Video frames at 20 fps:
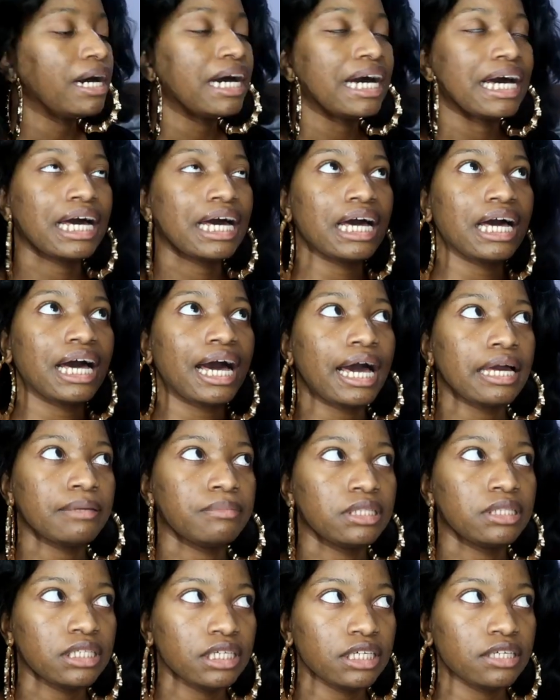But I
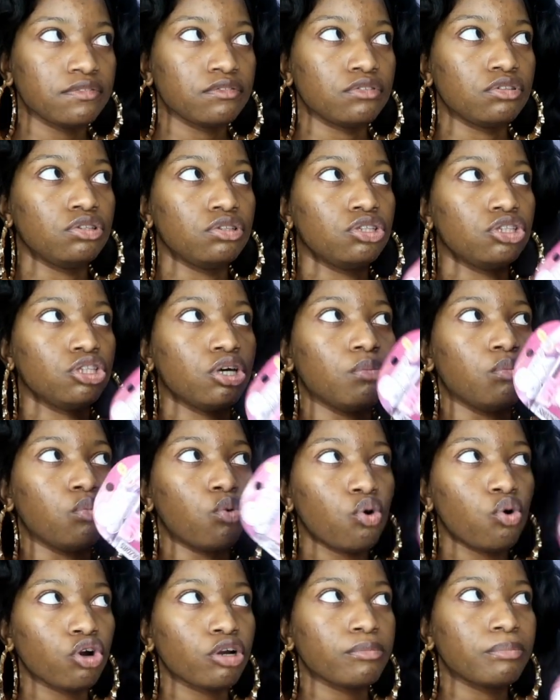believe the
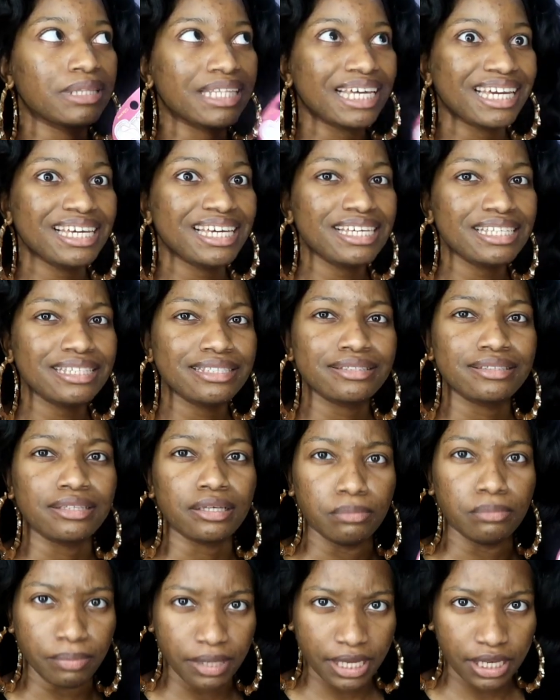more blades,
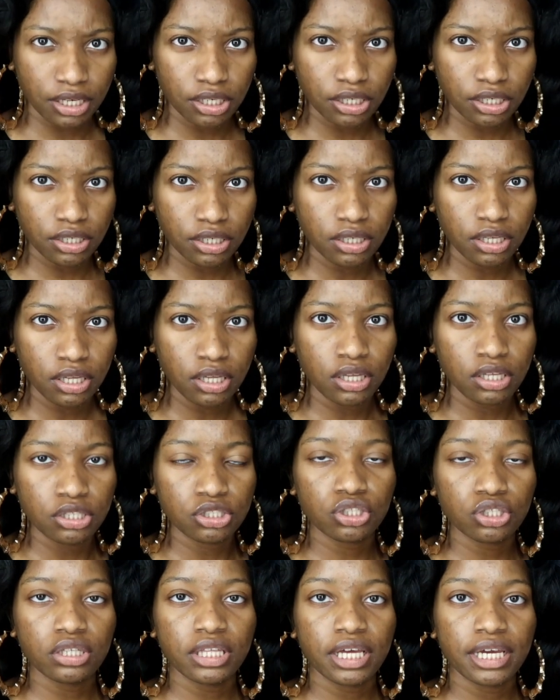the better.
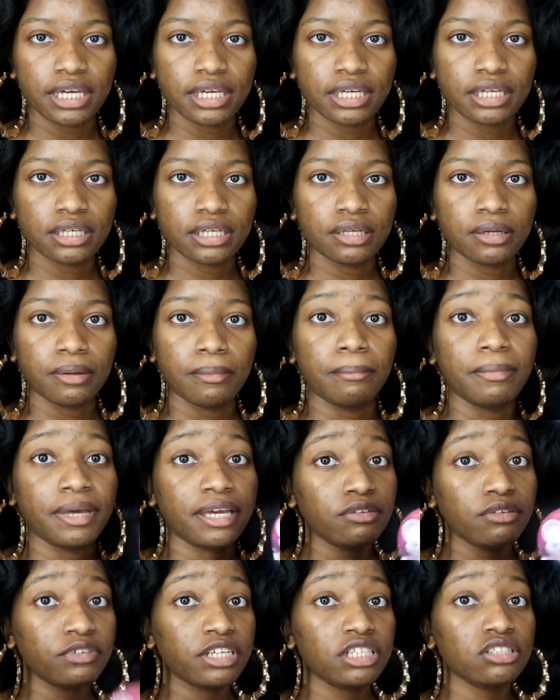So like,
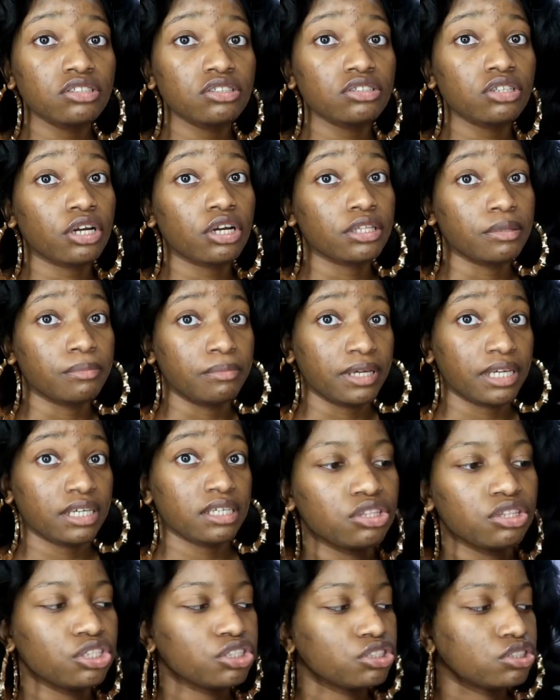men razors are the
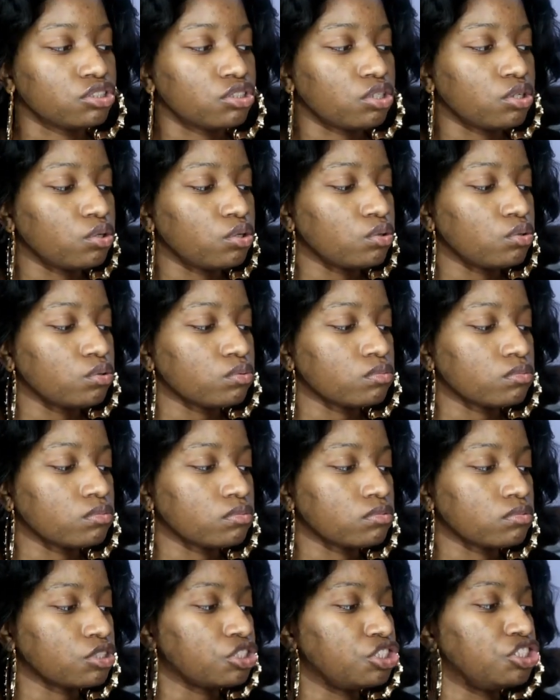best. There's no
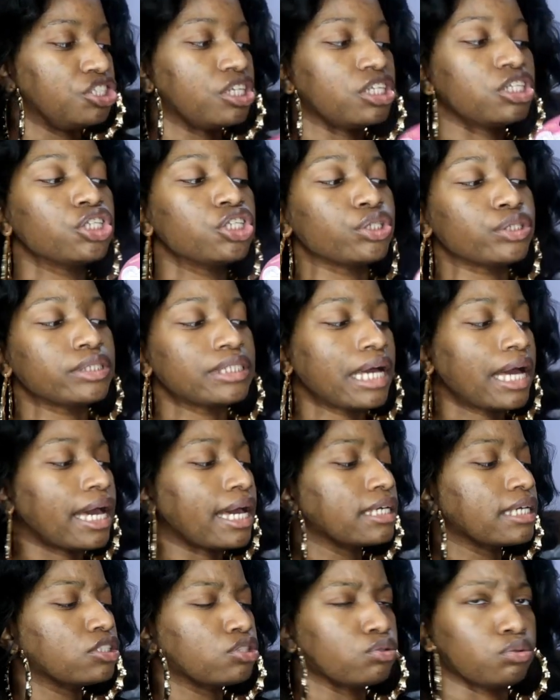gender
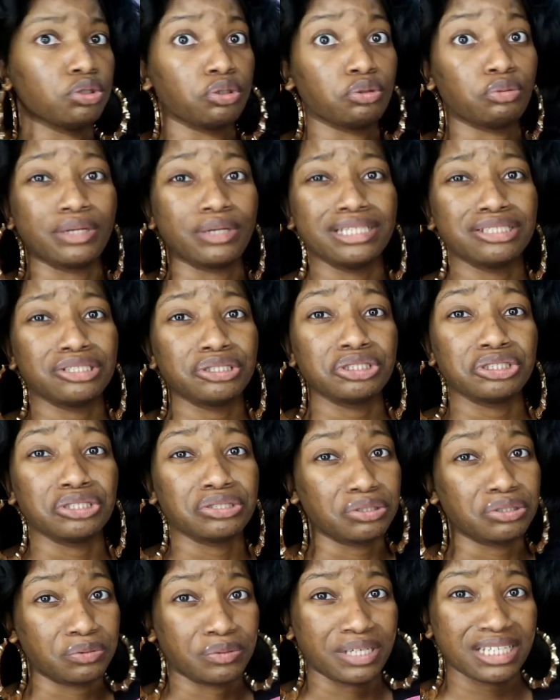tied to a razor
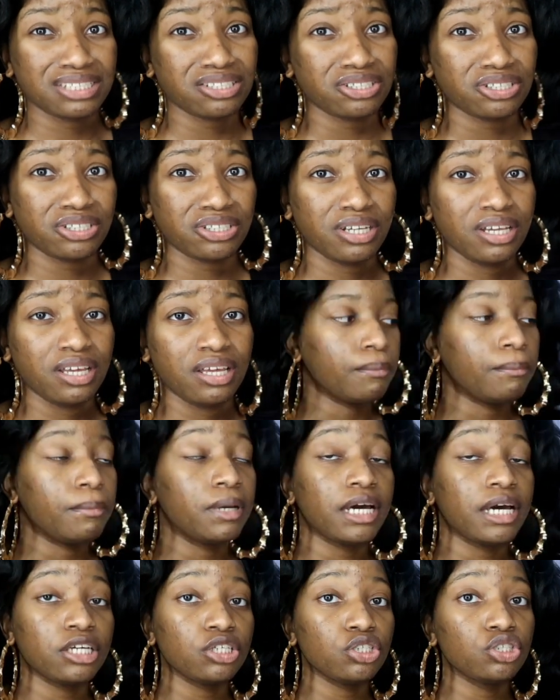just a razor
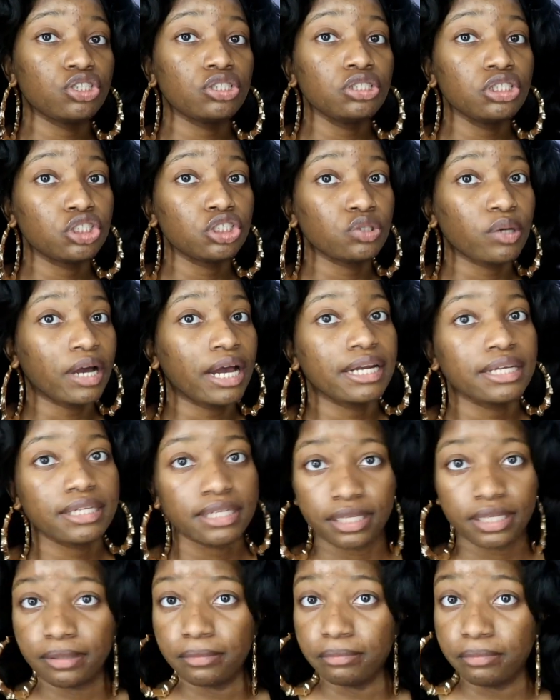but i usually try to
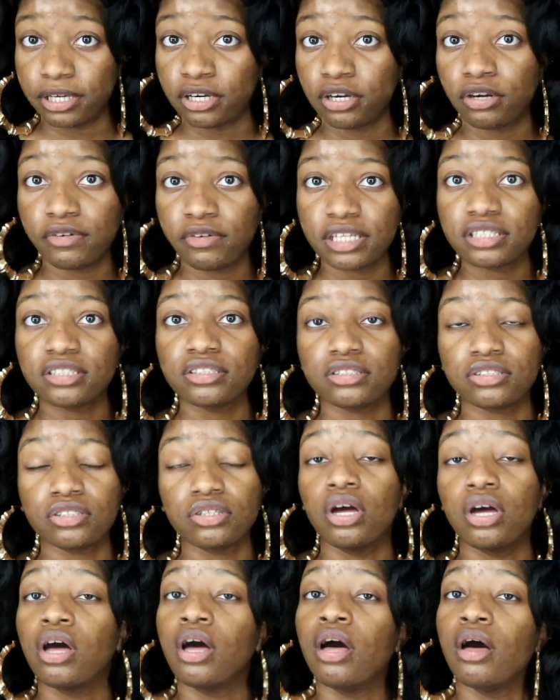get male razors
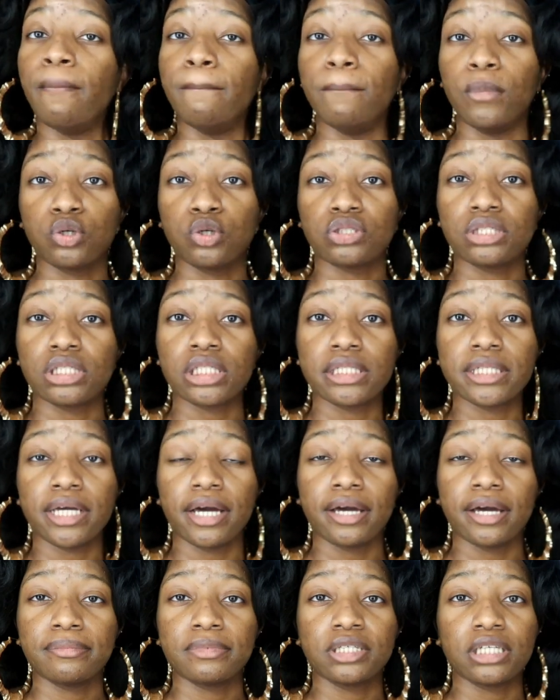most of the
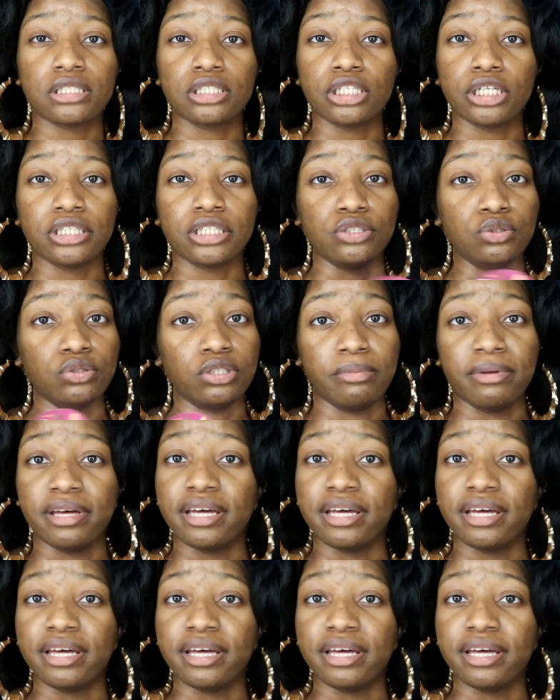time because they do the